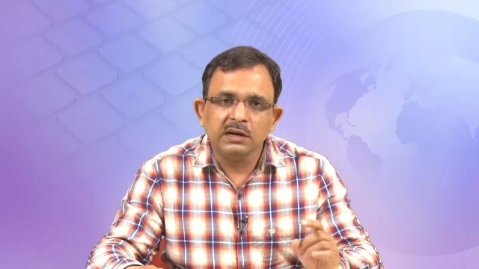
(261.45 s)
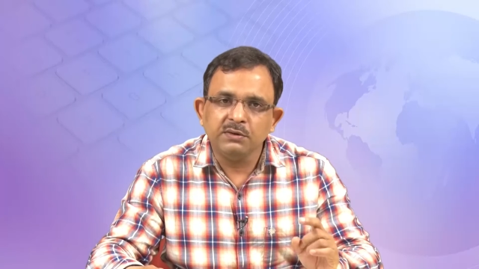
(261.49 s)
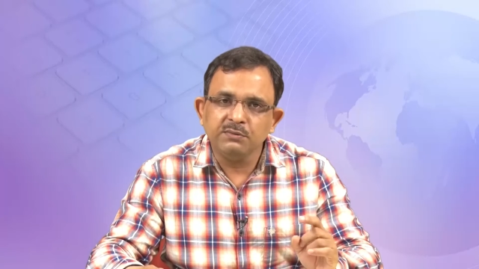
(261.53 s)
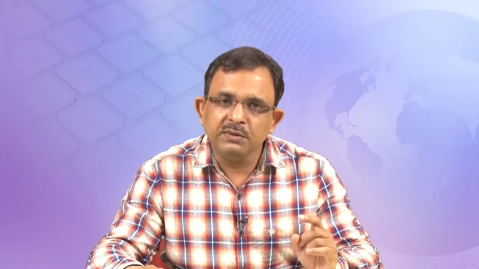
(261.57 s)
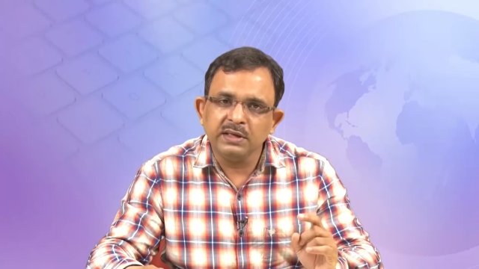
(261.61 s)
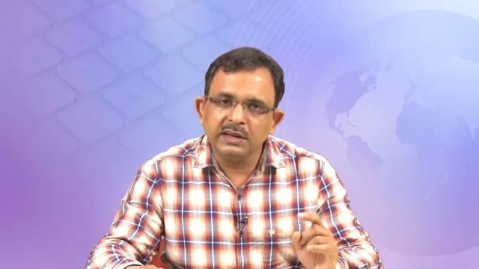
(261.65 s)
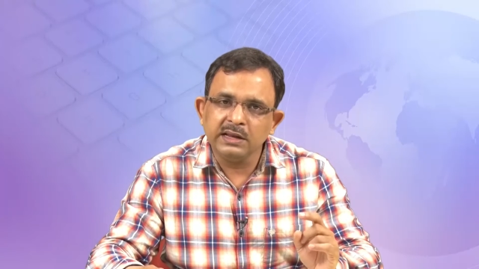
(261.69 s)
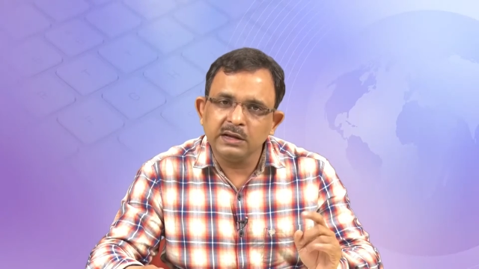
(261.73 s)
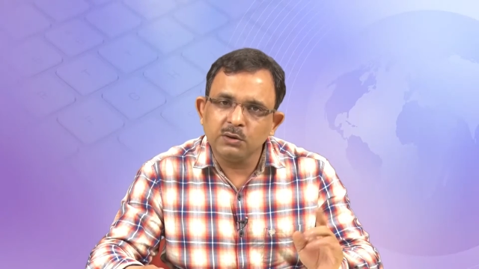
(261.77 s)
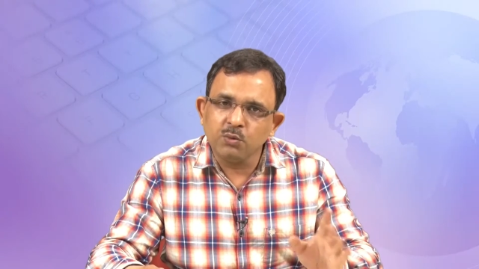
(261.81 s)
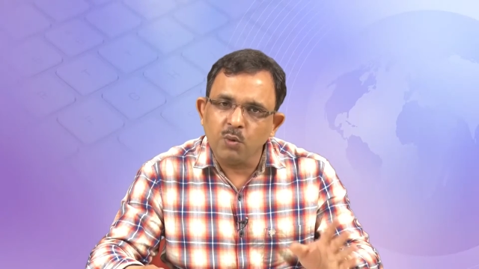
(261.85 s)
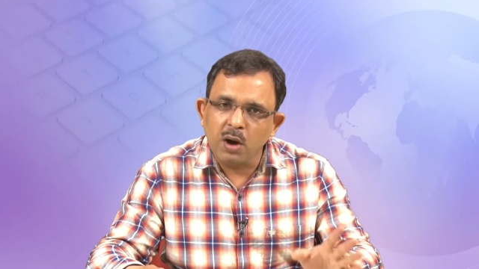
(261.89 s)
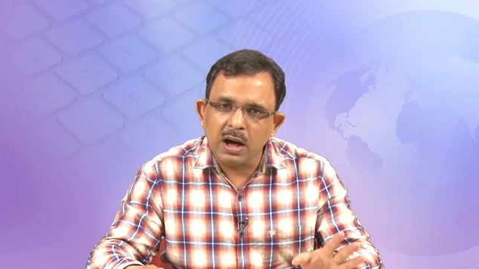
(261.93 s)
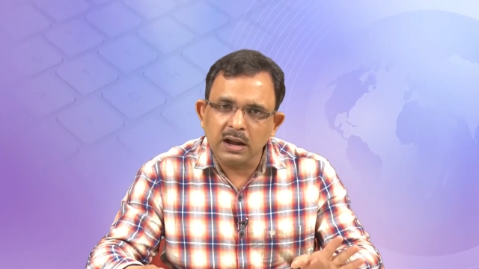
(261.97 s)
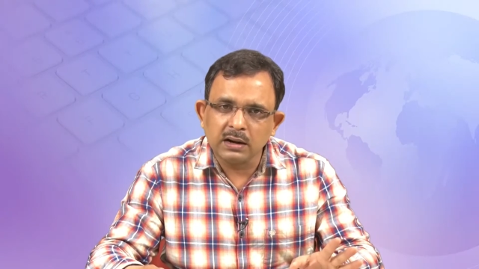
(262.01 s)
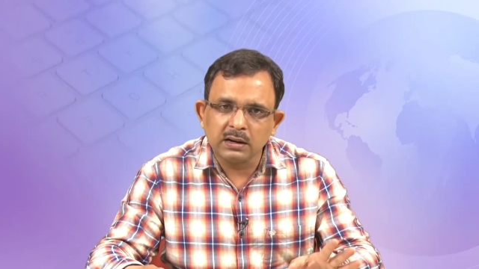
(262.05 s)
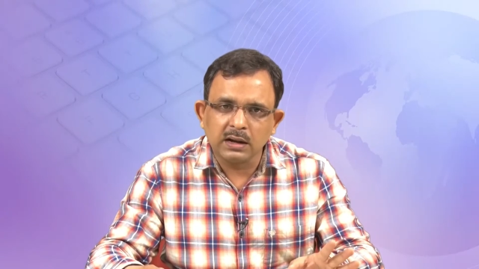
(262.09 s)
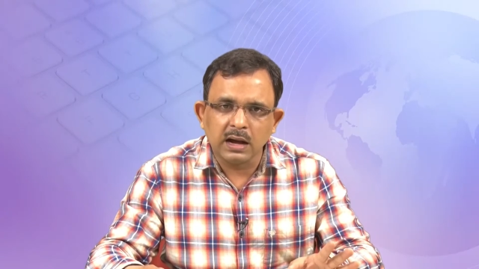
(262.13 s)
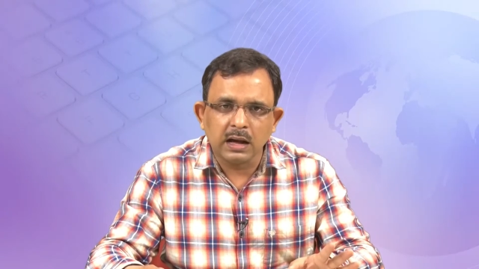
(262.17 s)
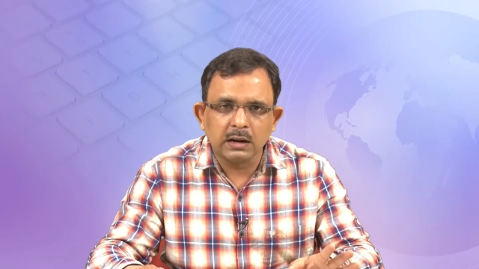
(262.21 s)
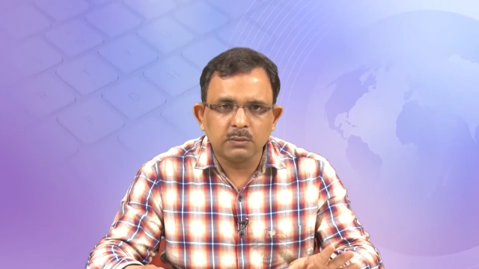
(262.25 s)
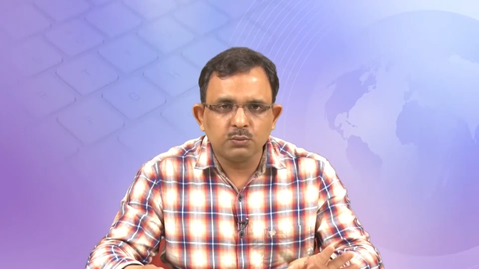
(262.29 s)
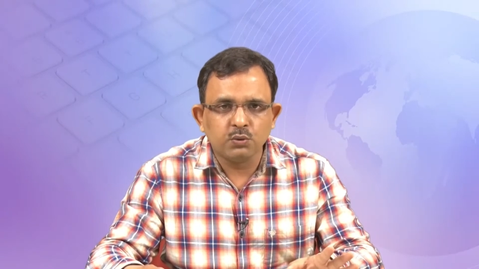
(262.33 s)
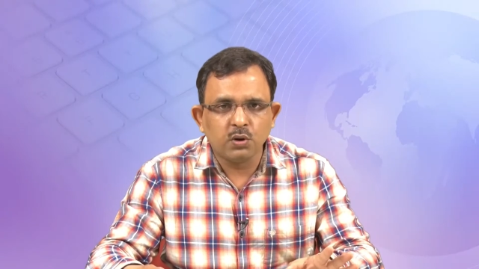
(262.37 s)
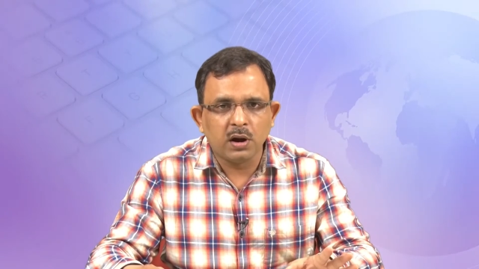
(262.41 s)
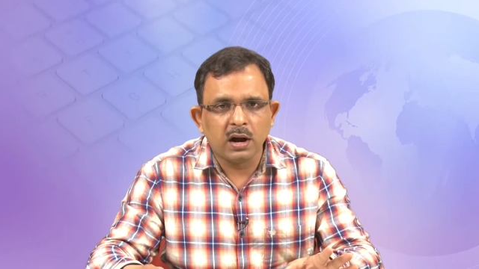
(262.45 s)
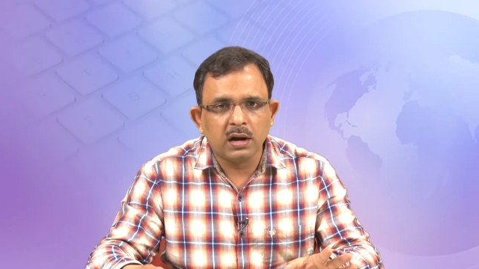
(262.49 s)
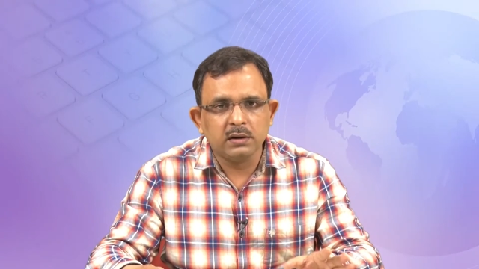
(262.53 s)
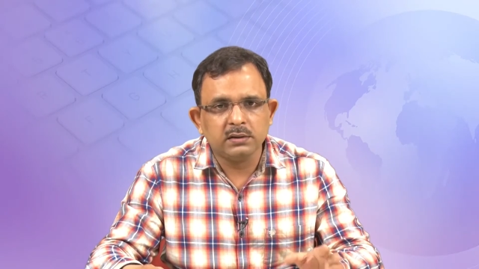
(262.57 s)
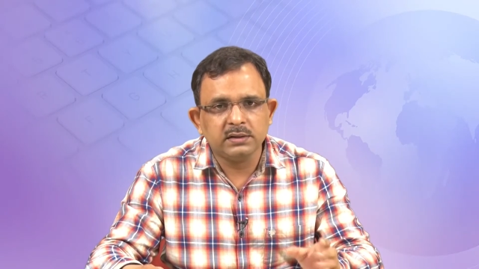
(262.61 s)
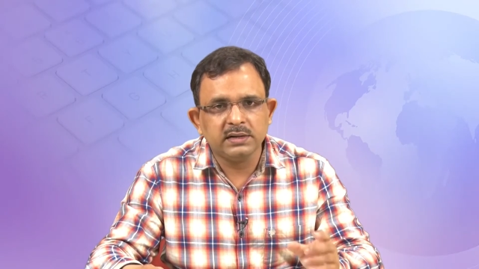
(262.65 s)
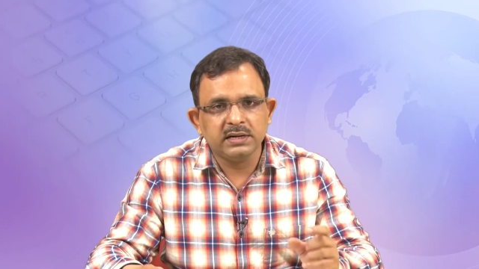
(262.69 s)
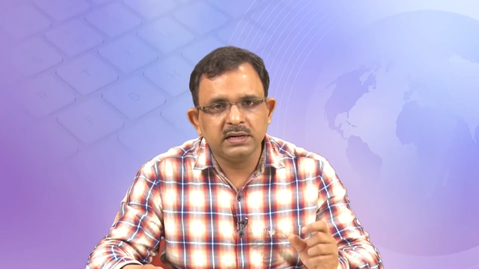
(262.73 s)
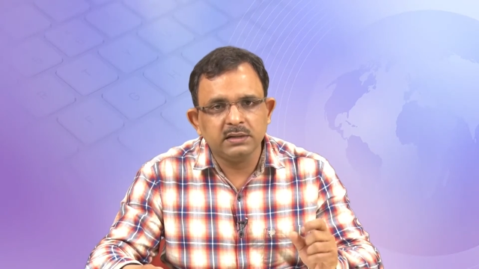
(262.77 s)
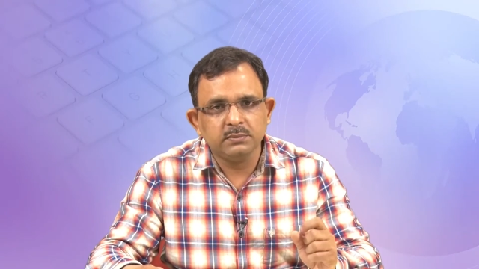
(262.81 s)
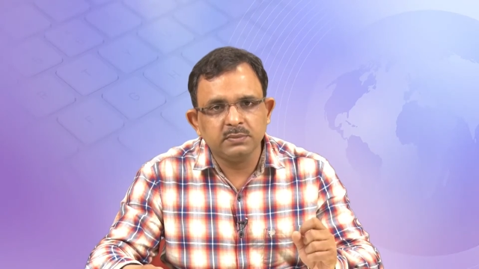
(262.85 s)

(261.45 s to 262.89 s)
we require carbohydrate,